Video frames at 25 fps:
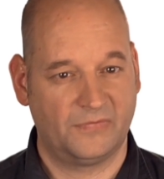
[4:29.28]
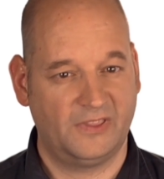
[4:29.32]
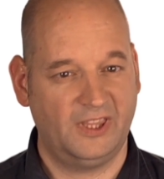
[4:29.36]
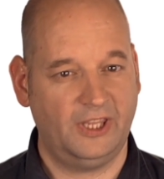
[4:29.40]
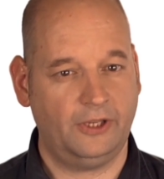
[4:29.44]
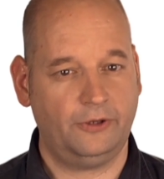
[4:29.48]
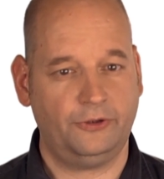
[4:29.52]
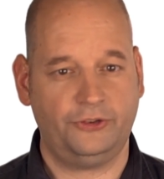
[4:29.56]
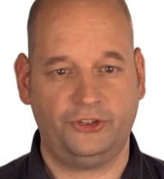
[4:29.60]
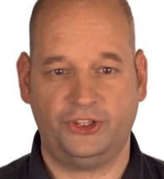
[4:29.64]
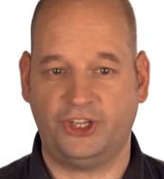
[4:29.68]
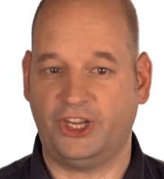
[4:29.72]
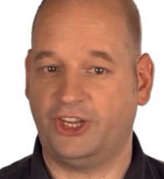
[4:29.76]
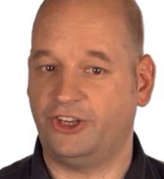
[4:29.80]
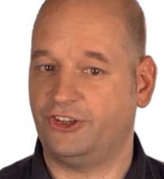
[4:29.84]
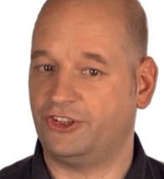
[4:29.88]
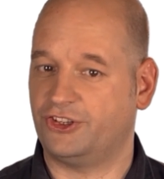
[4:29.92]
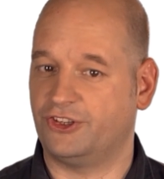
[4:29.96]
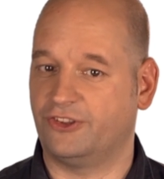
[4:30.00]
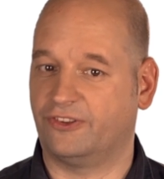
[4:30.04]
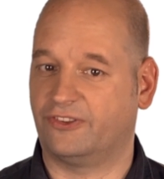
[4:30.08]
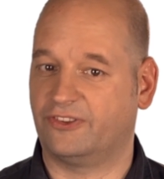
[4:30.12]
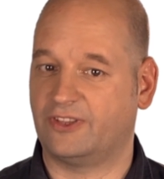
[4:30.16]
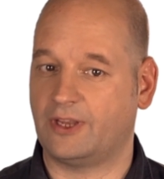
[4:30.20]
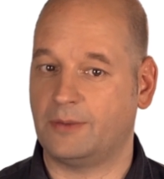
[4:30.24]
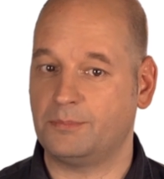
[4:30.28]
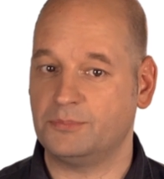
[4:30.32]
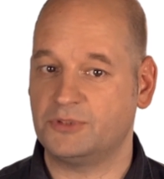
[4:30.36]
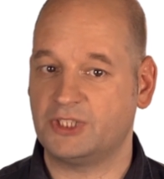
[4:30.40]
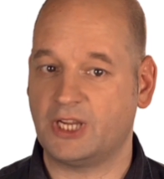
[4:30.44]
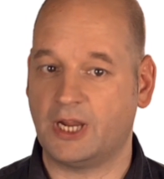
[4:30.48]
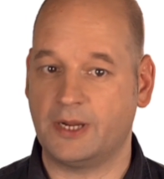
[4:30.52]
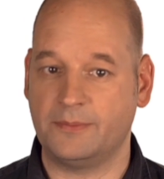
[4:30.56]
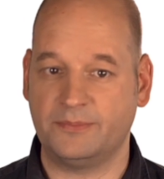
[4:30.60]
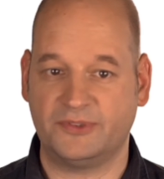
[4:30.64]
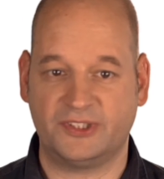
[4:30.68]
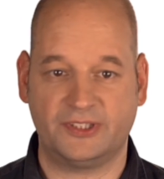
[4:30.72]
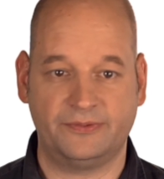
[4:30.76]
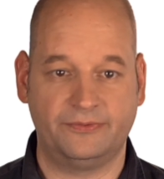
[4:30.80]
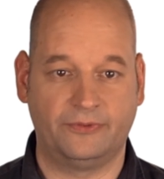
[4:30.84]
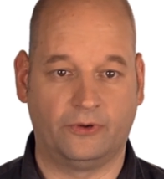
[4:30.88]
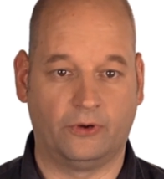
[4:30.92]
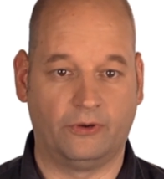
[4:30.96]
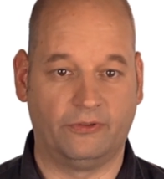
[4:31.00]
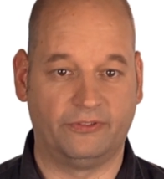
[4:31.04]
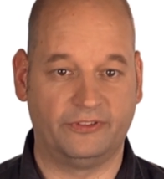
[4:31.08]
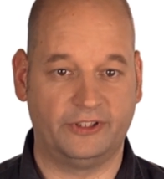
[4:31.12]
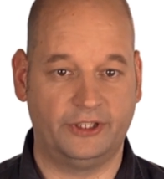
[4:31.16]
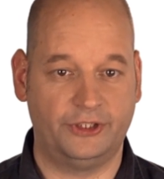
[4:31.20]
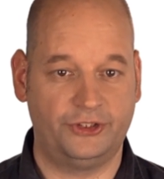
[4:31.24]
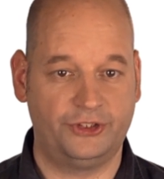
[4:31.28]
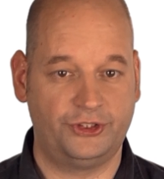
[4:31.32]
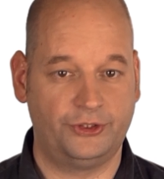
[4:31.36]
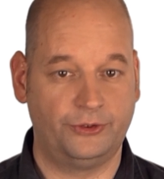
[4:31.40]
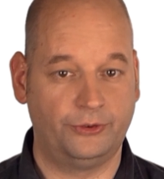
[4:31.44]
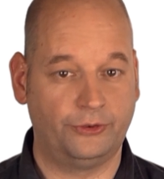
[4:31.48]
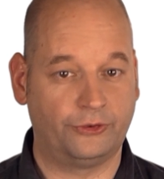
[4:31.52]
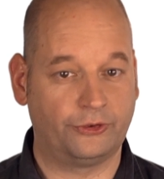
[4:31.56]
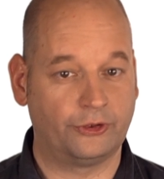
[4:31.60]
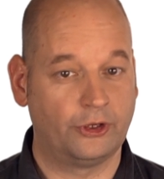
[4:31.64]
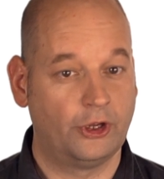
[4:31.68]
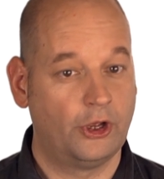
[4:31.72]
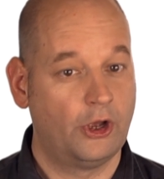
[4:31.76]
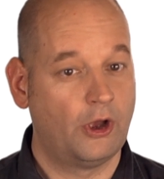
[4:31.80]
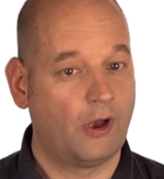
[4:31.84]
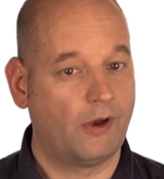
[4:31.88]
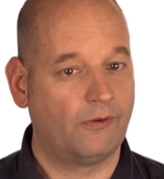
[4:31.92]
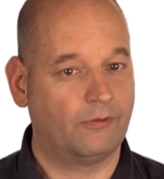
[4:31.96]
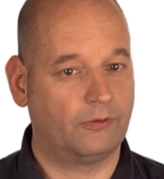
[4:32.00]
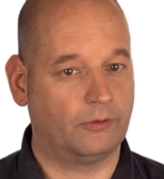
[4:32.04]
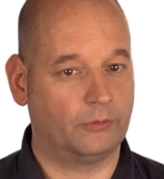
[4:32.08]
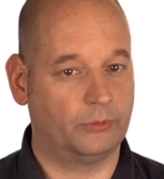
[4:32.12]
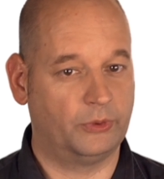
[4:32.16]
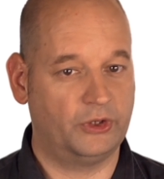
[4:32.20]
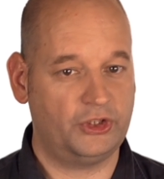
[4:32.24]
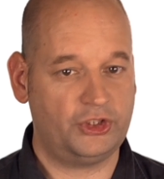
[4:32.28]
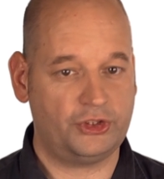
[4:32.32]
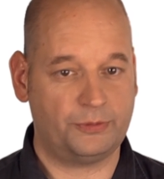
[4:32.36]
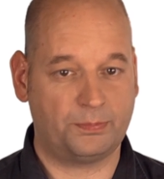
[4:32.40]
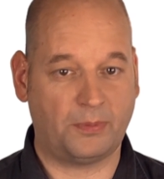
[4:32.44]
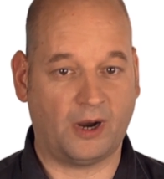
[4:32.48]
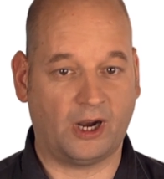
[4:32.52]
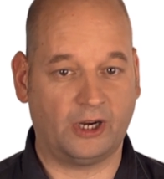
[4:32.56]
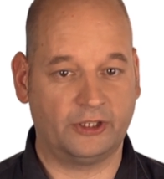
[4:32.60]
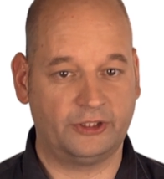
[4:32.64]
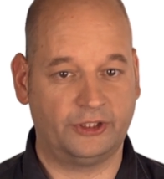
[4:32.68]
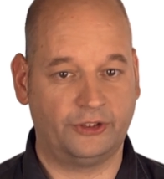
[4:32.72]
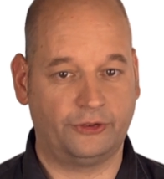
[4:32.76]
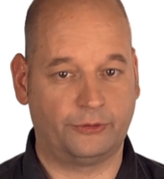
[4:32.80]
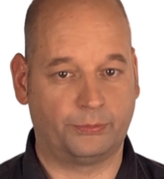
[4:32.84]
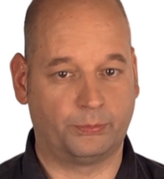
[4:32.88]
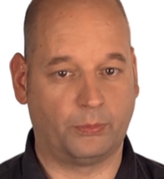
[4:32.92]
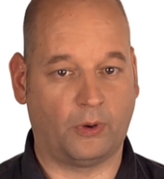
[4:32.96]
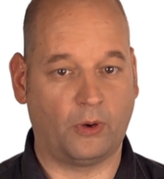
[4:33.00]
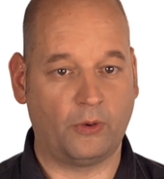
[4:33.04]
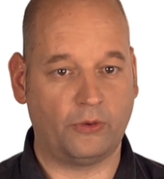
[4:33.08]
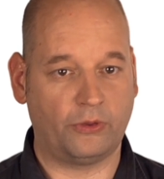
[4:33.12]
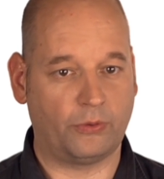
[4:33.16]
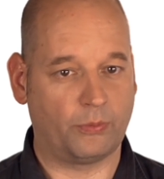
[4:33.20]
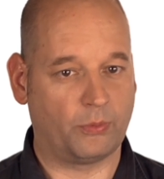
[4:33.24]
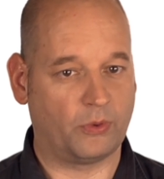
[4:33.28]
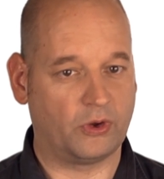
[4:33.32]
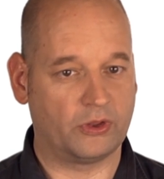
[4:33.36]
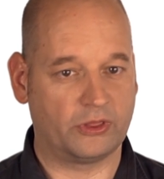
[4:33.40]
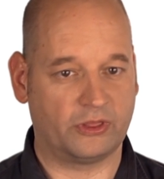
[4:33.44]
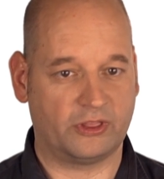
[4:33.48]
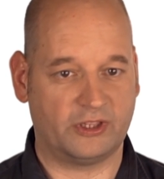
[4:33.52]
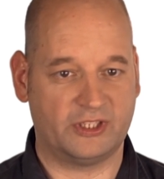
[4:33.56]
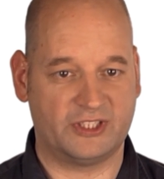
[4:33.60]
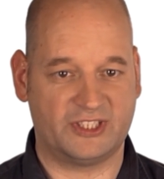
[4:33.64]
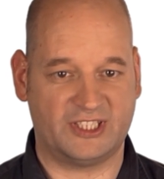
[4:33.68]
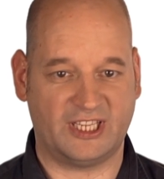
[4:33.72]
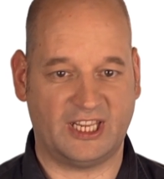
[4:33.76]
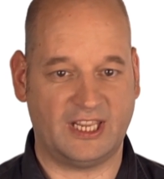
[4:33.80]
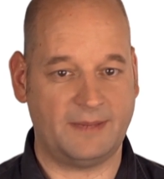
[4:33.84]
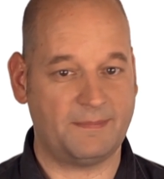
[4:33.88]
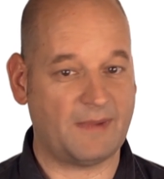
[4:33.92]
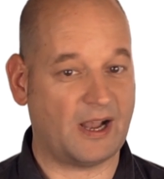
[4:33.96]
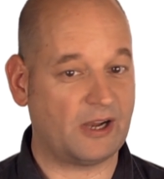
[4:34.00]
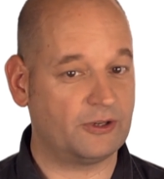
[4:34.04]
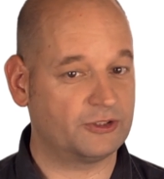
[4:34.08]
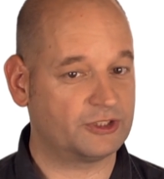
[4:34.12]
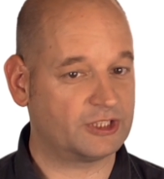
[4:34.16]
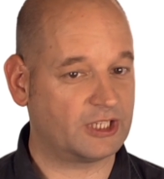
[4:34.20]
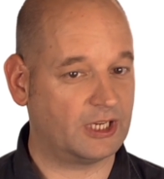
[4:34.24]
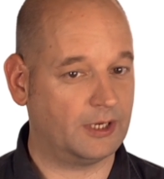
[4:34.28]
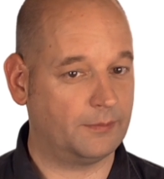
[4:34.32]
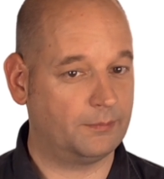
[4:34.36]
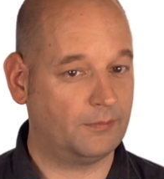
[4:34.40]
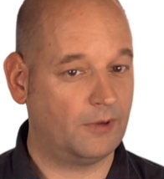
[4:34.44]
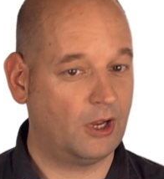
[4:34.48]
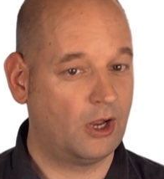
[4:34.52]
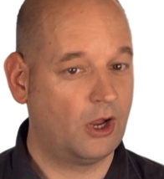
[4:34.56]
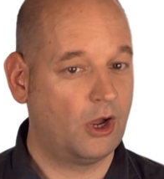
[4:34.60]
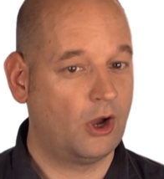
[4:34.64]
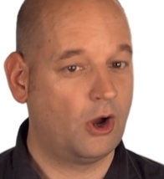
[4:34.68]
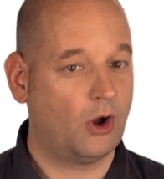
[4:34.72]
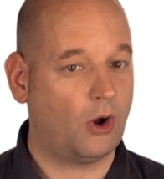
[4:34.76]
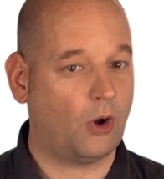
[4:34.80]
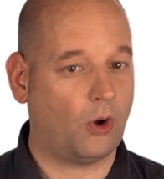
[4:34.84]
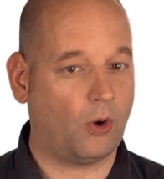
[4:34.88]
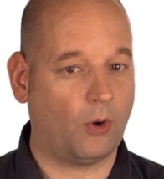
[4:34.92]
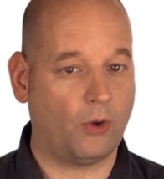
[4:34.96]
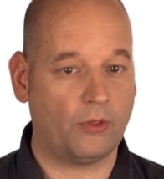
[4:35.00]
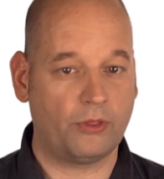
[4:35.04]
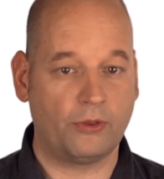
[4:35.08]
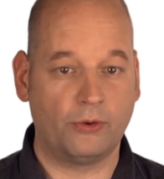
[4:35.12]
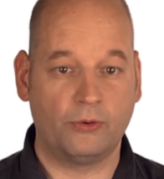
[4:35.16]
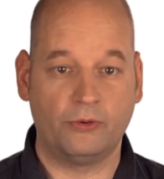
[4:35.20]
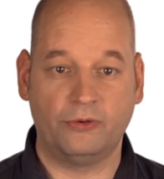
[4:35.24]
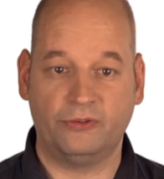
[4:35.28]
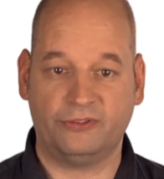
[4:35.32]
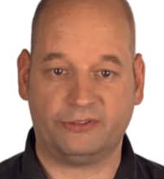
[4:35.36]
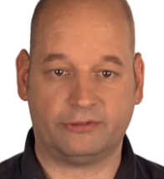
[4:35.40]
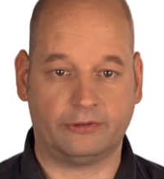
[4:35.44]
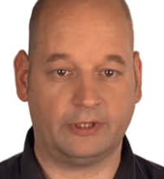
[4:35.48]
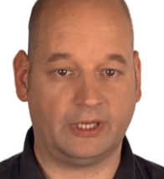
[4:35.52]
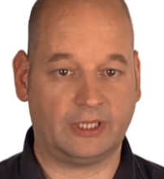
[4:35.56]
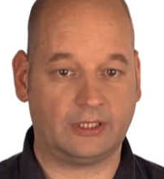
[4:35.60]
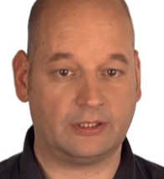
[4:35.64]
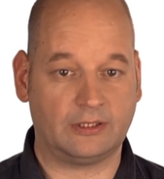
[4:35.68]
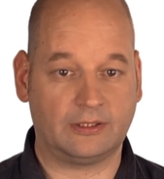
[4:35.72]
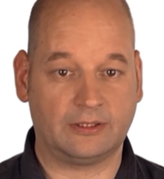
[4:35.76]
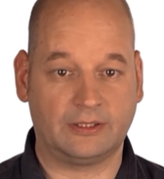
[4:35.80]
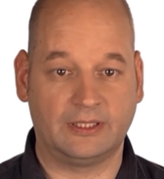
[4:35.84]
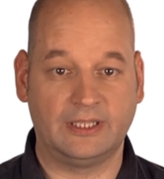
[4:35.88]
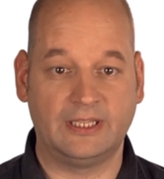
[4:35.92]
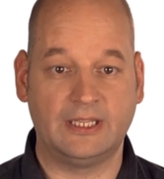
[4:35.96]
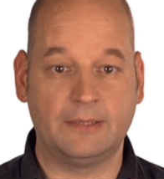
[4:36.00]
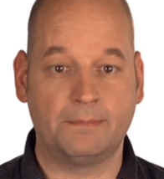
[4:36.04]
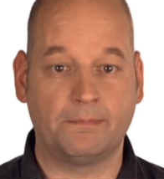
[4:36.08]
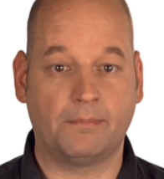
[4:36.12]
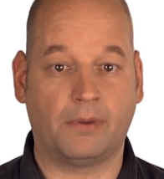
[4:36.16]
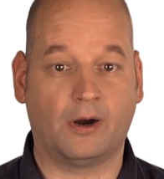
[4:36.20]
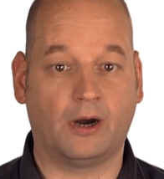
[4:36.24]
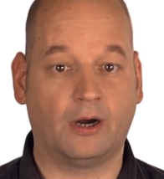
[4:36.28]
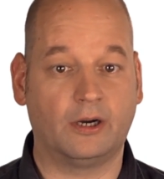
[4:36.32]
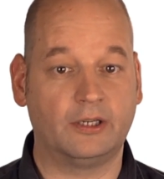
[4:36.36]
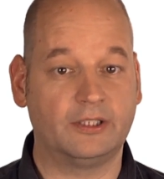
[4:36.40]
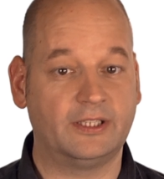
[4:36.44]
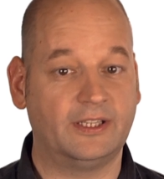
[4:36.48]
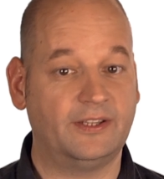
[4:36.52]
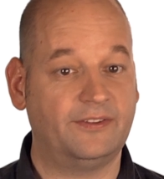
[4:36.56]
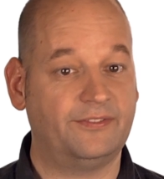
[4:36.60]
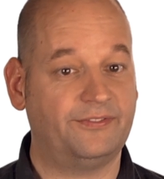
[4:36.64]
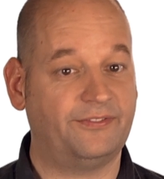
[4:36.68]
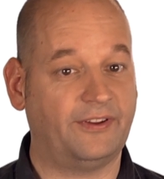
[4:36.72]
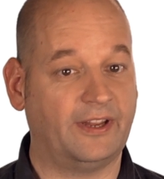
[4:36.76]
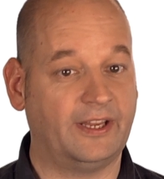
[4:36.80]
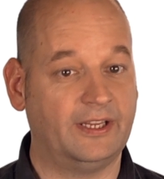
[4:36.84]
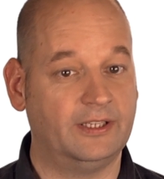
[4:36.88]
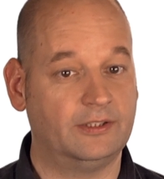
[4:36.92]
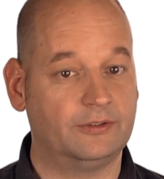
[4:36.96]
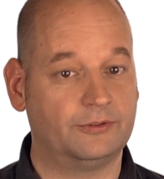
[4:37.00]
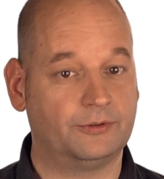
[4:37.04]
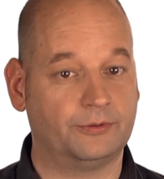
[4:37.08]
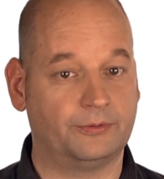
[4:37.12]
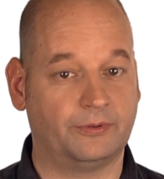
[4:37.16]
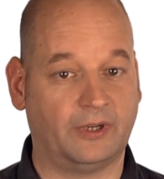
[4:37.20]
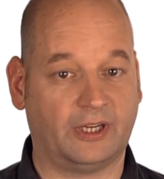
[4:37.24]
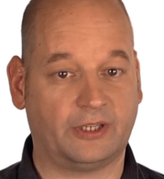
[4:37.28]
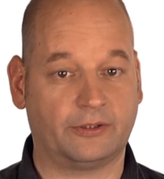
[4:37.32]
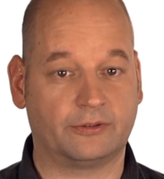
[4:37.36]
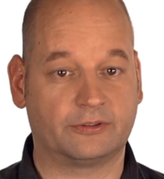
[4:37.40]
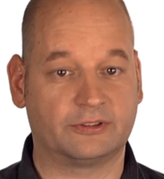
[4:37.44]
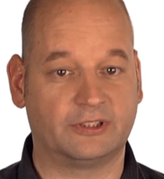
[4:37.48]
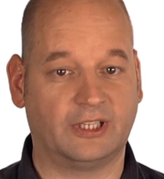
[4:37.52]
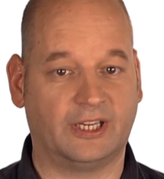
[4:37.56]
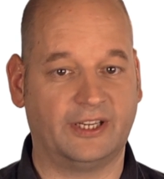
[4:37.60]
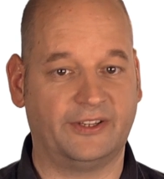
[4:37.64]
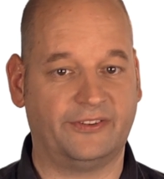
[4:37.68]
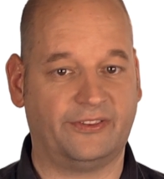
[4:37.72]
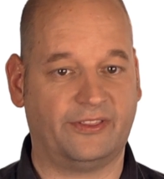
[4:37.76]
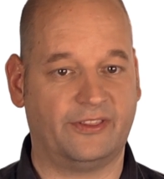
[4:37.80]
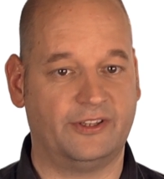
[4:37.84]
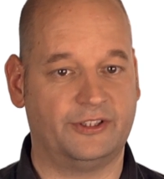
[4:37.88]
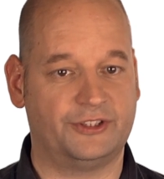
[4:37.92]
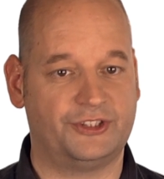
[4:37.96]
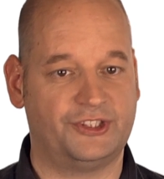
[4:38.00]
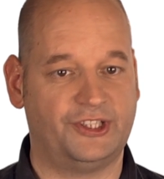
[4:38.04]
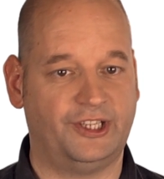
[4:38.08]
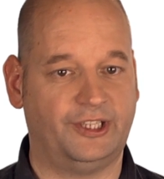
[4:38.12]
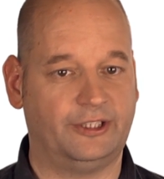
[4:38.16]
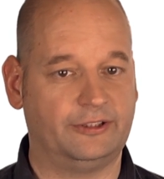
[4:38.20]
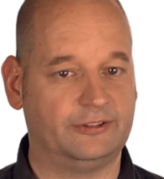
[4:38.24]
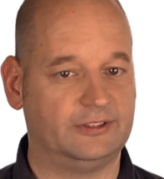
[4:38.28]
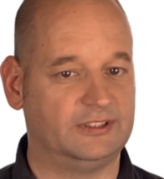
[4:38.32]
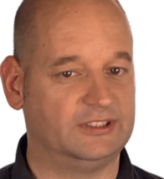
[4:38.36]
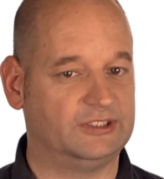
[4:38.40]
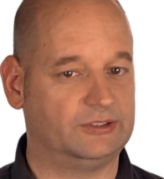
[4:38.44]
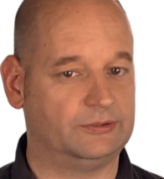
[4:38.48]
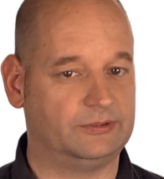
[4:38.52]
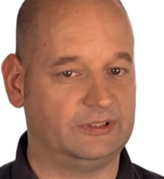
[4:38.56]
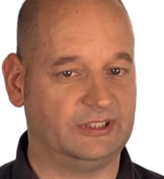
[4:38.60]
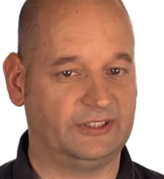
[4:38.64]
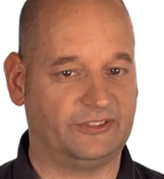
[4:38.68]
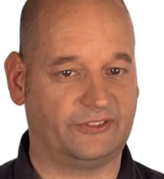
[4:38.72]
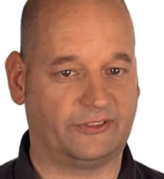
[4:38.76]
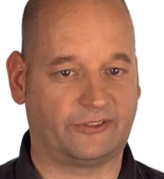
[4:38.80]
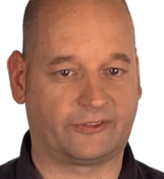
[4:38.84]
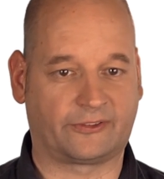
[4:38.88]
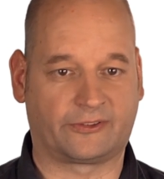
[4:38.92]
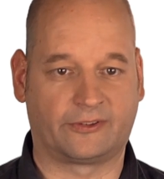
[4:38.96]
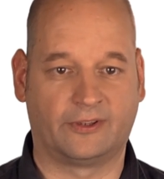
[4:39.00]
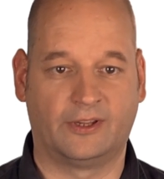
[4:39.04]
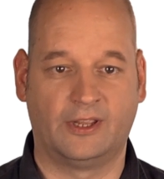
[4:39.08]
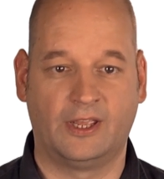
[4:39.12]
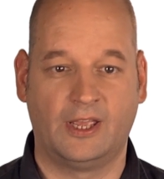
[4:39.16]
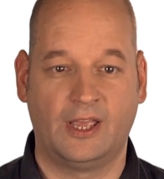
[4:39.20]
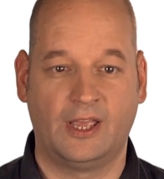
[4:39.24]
Negotiations sometimes involve issues for which parties both want the same outcome, although frequently parties fail to recognize their shared interests.